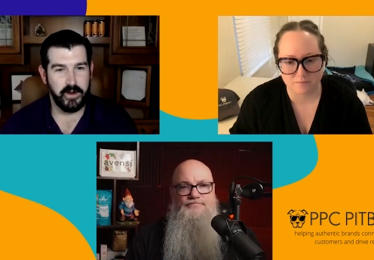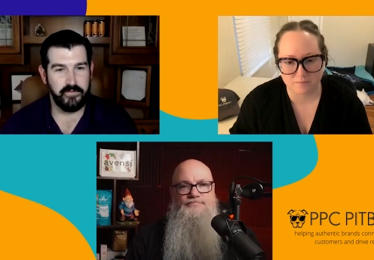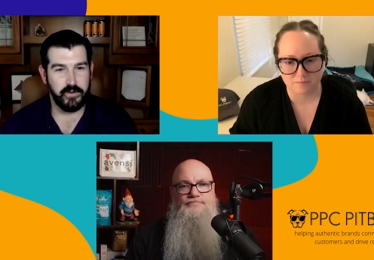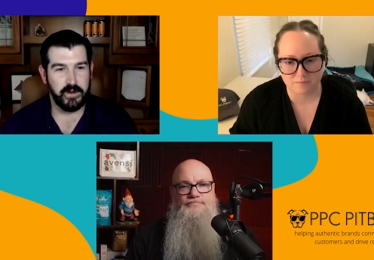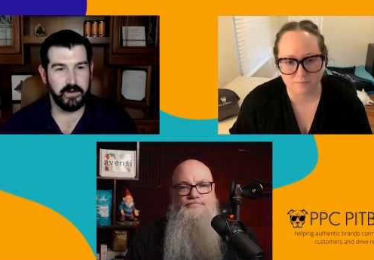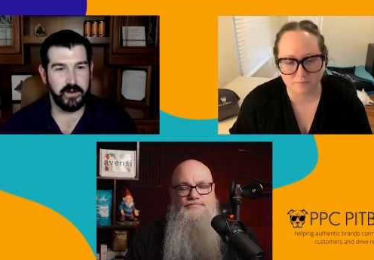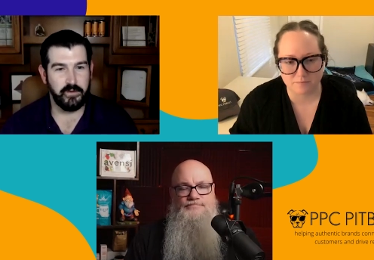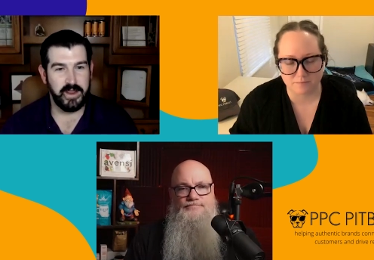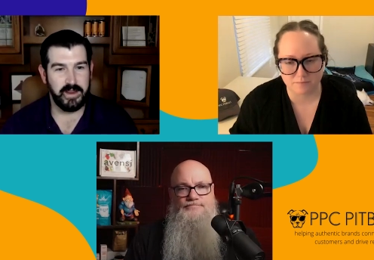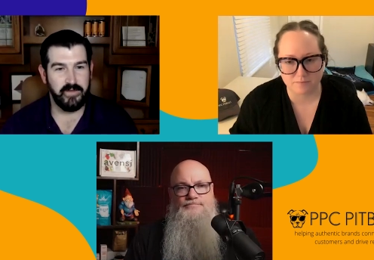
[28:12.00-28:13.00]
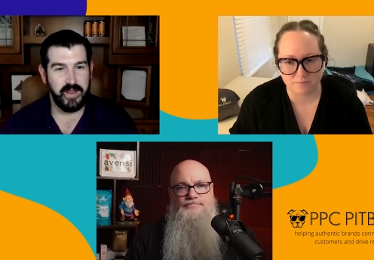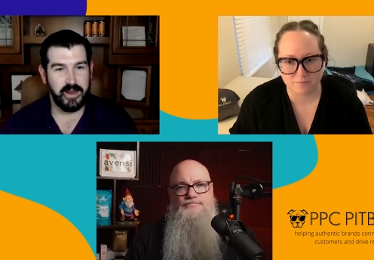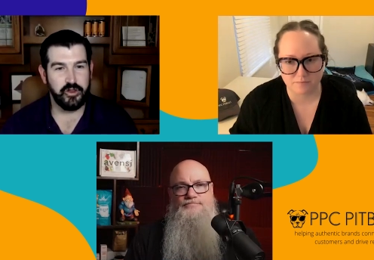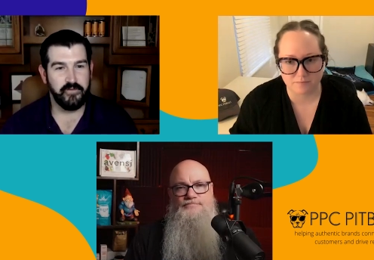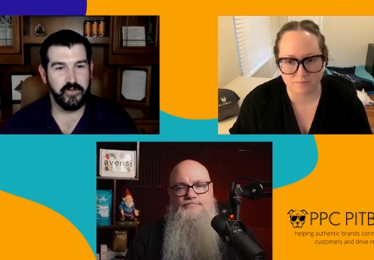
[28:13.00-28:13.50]
Speaker 1: but if you can, you know, take
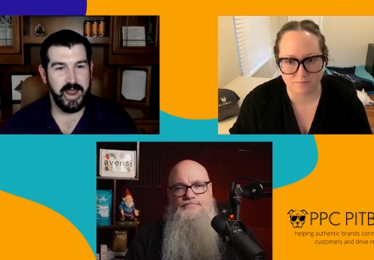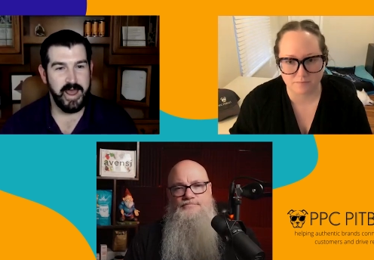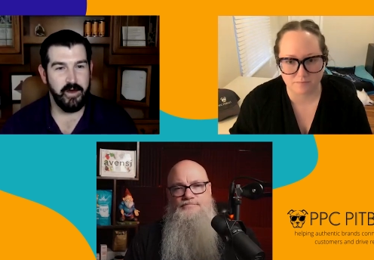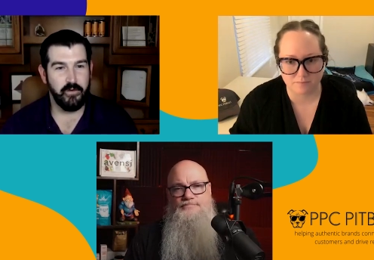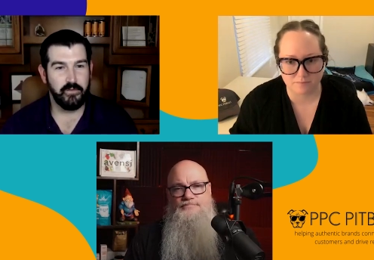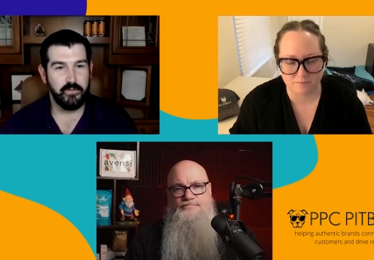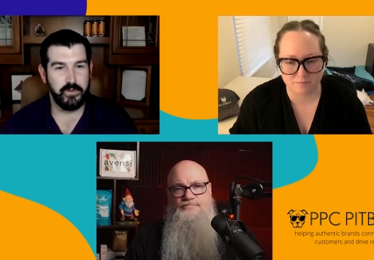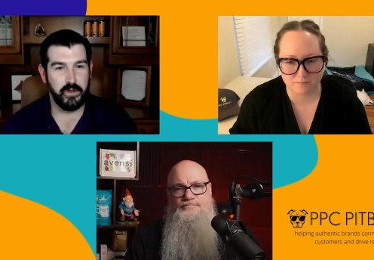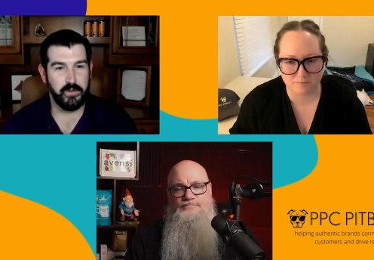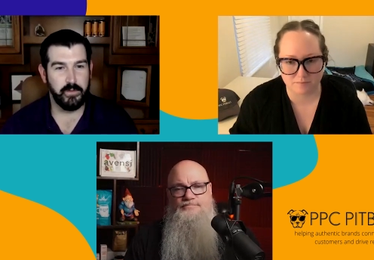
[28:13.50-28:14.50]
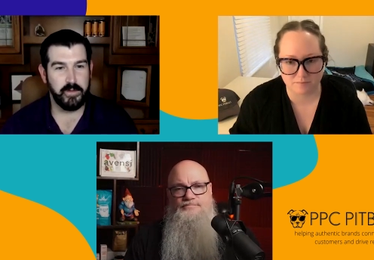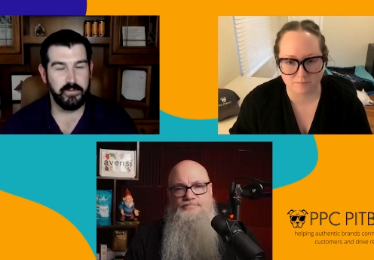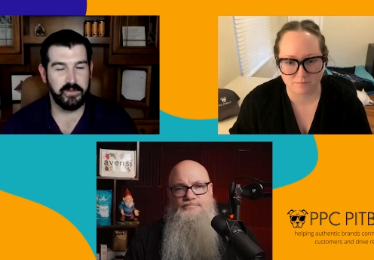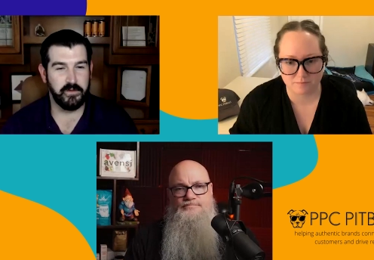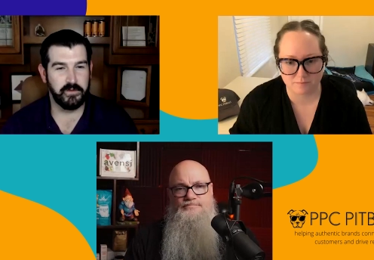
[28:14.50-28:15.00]
advantage of it now, you know, there
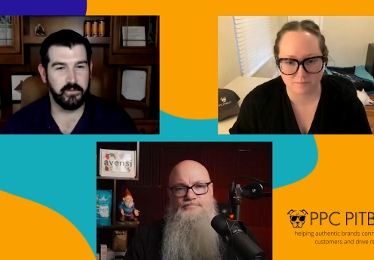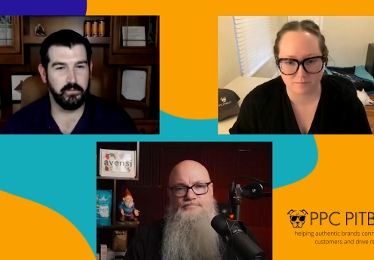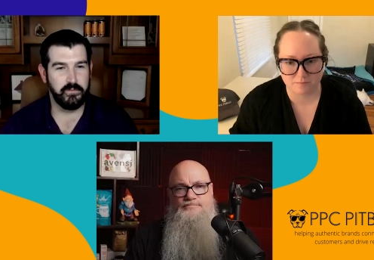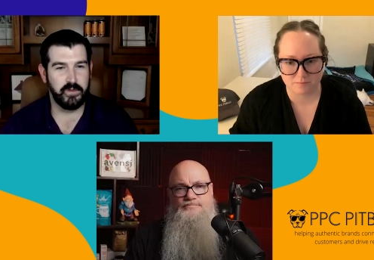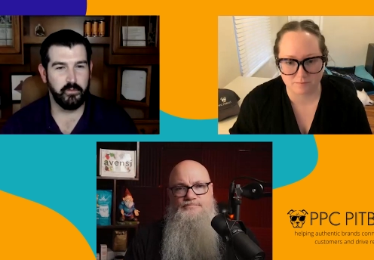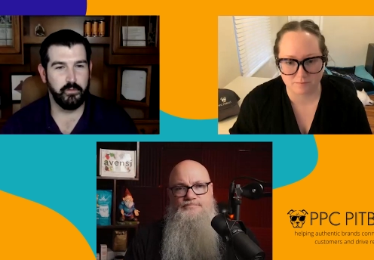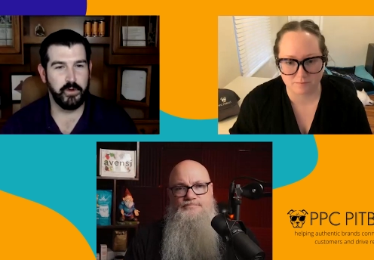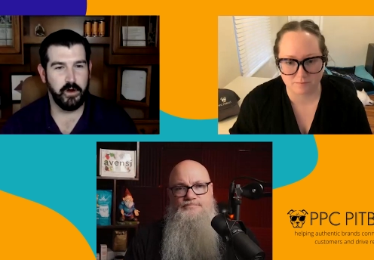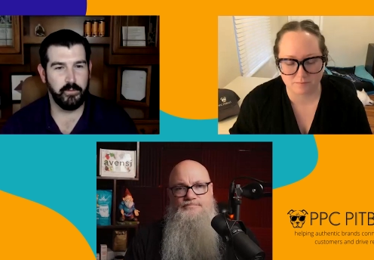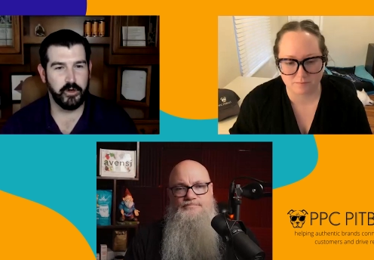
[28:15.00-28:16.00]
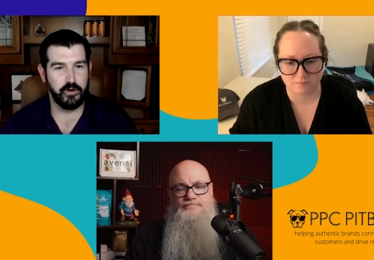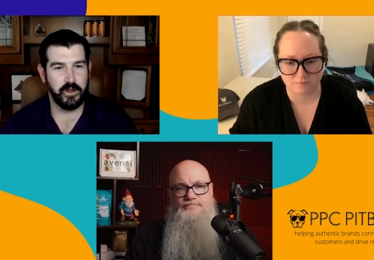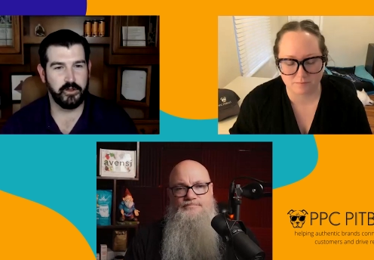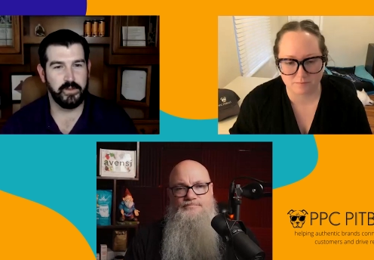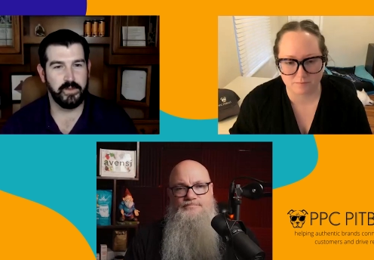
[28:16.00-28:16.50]
might be still some some room to
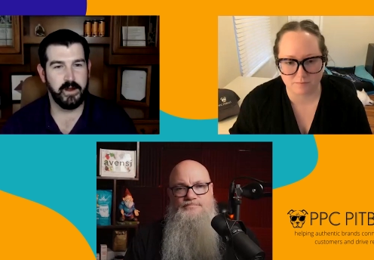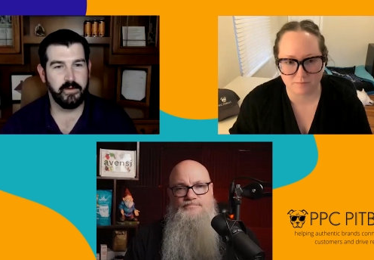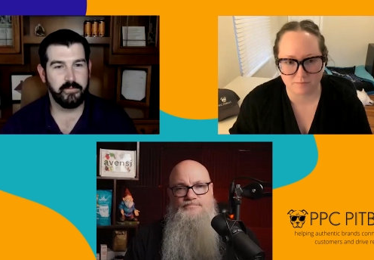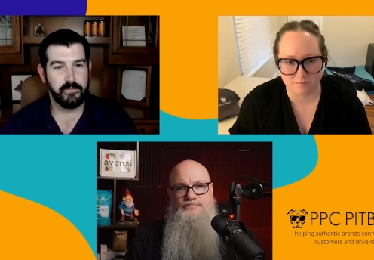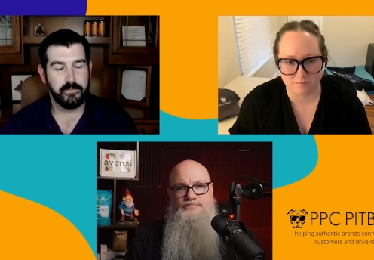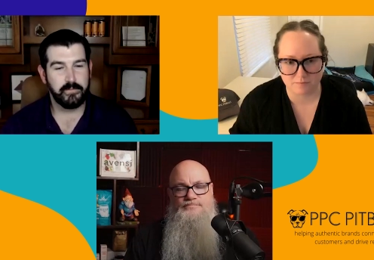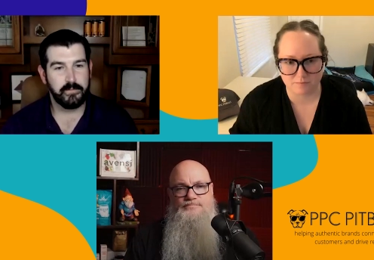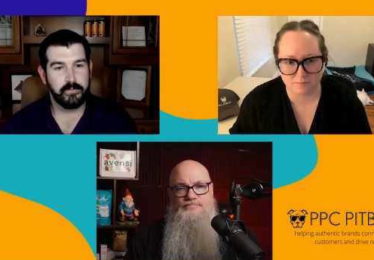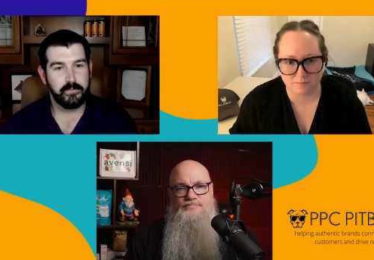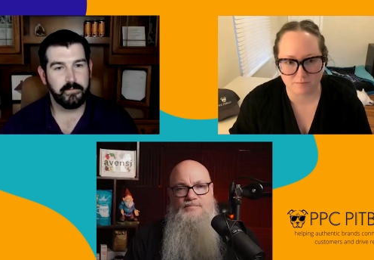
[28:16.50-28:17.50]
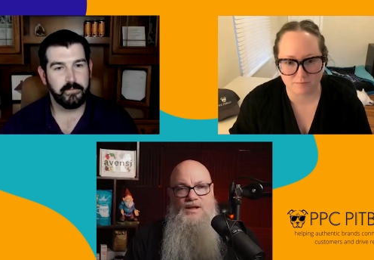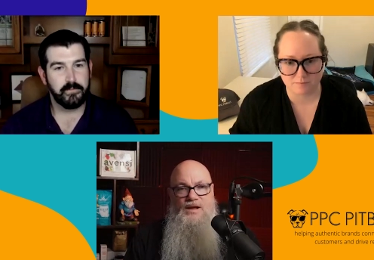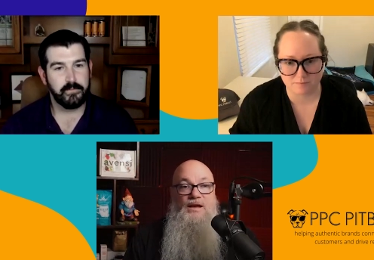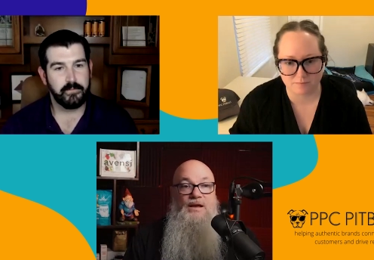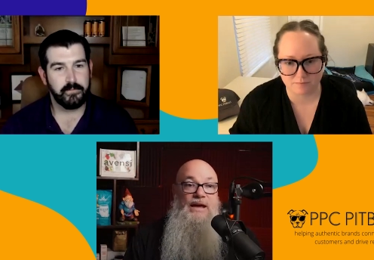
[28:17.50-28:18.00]
arbitrage in there.
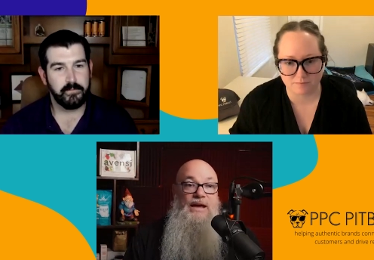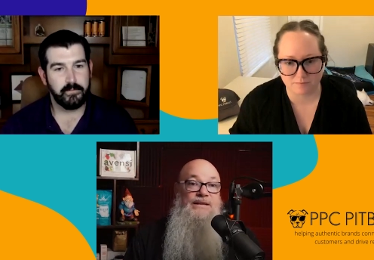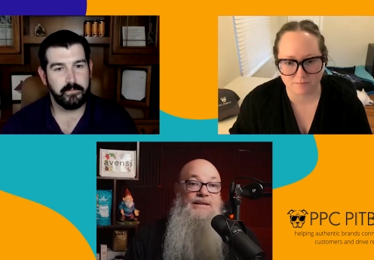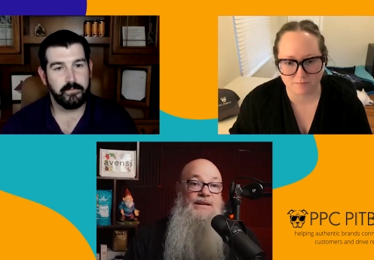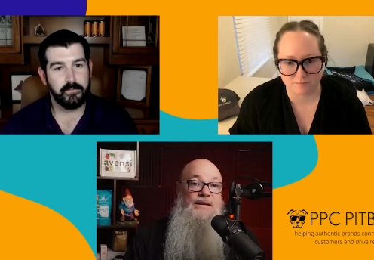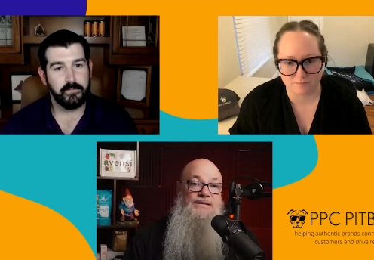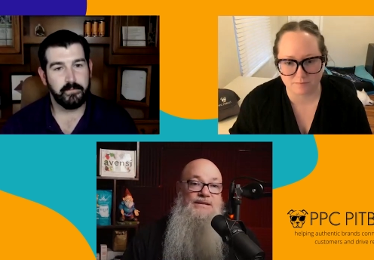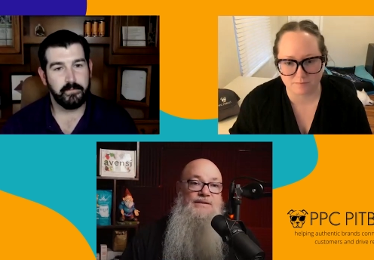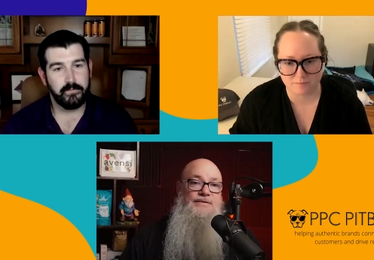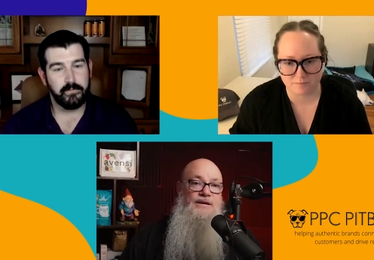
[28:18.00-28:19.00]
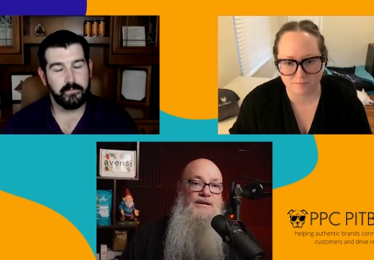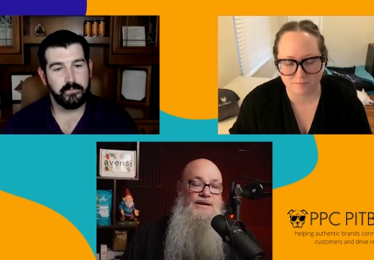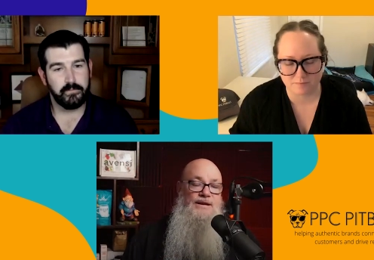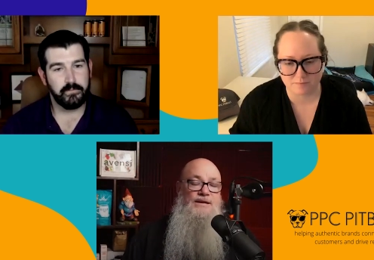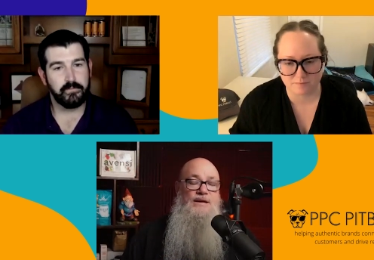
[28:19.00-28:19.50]
Speaker 2: Yeah, uh,
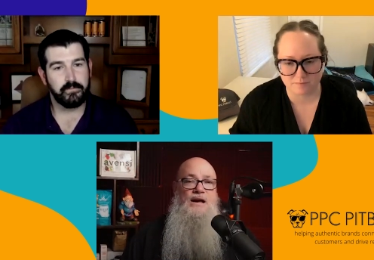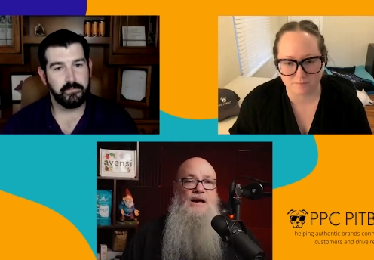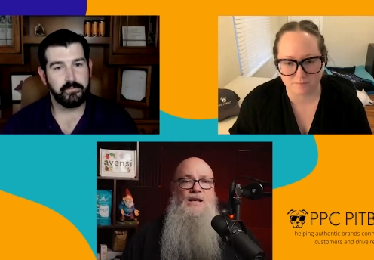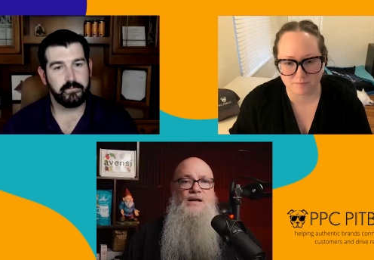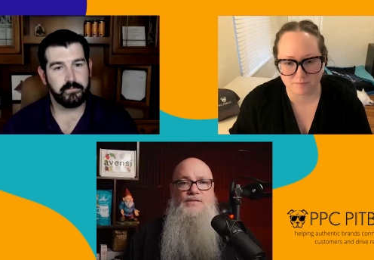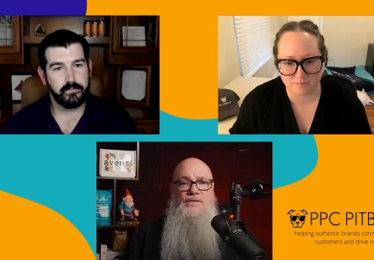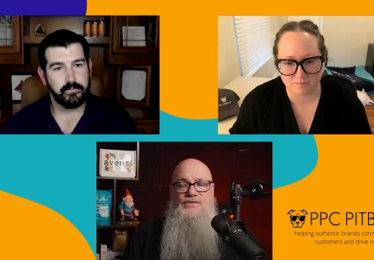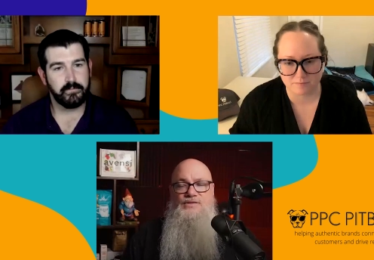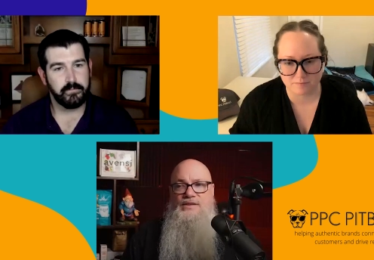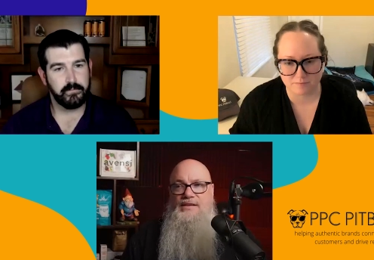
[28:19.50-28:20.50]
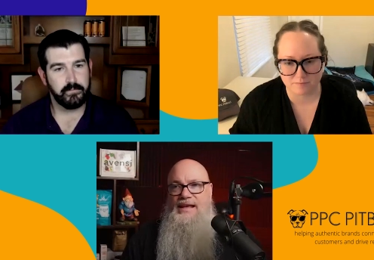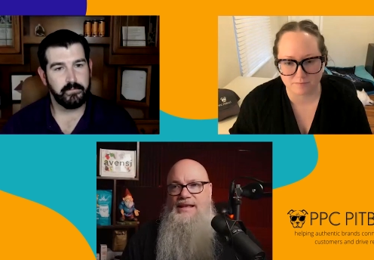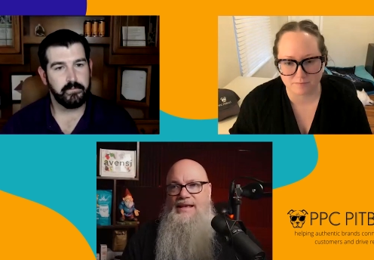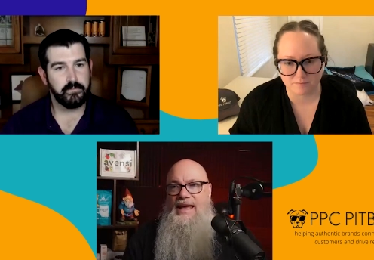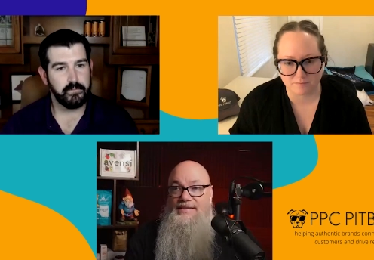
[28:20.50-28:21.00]
definitely. Uh there's
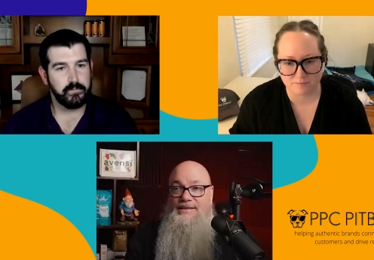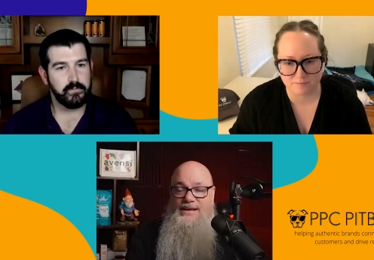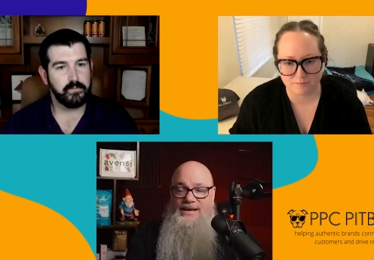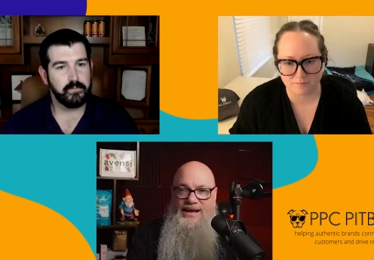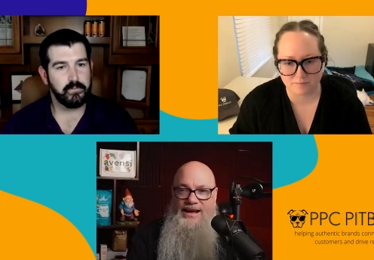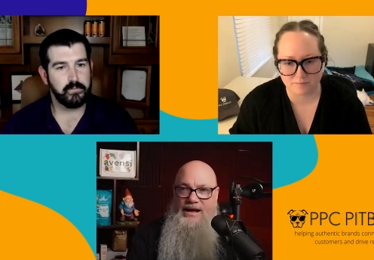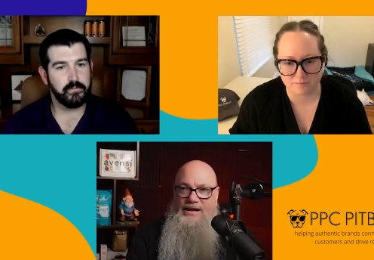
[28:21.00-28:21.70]
and uh,